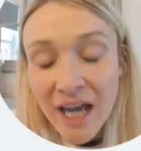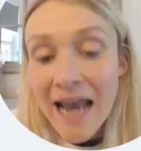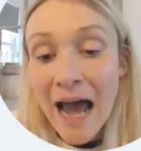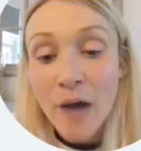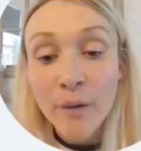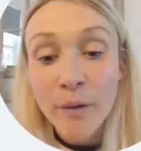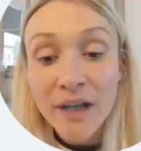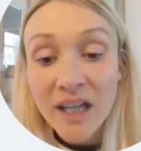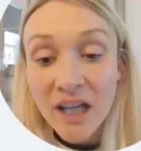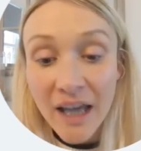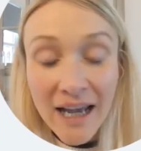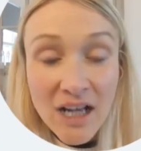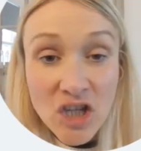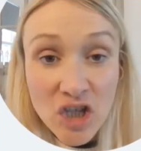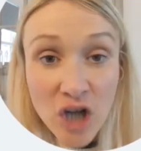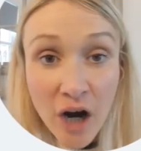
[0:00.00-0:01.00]
how
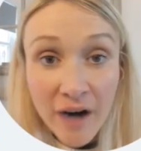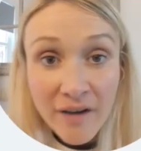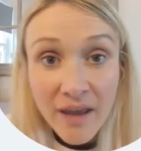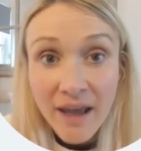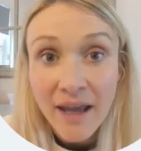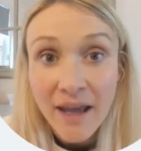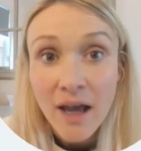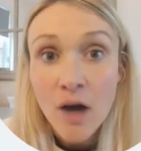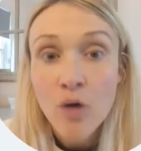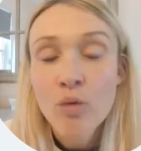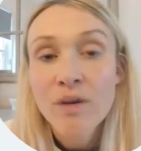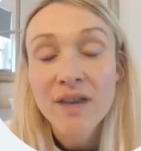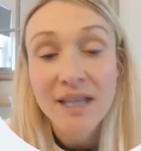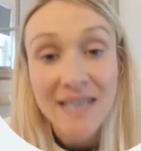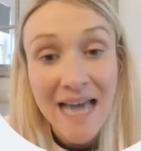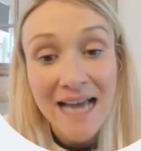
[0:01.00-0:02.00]
engaged are they with
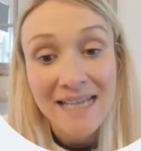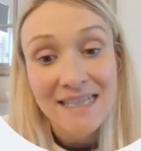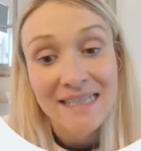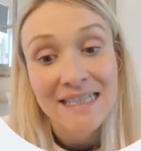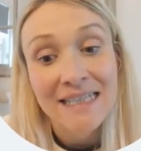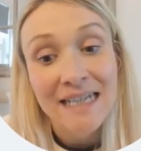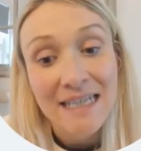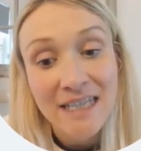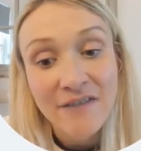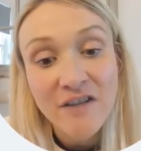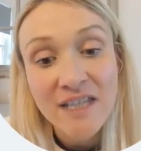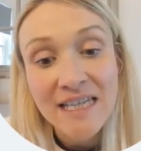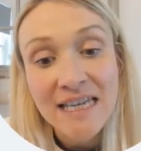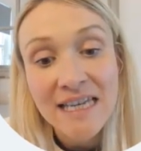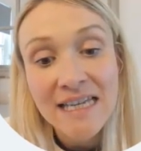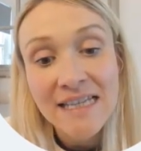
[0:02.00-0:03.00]
the tasks and
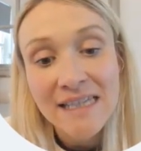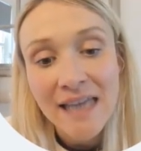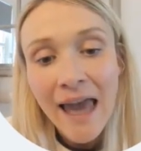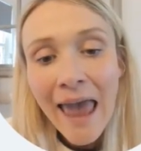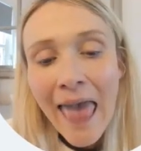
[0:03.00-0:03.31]
activities.